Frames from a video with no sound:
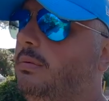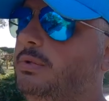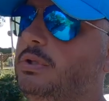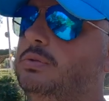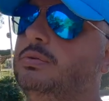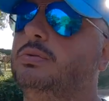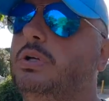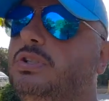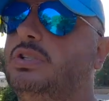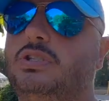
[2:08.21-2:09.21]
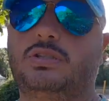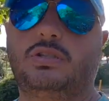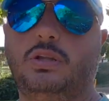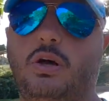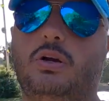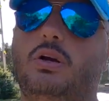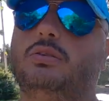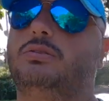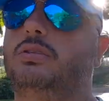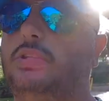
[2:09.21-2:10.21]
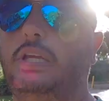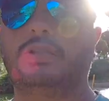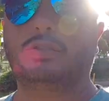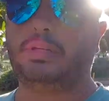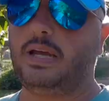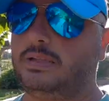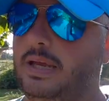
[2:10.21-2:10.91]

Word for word: you just log on the internet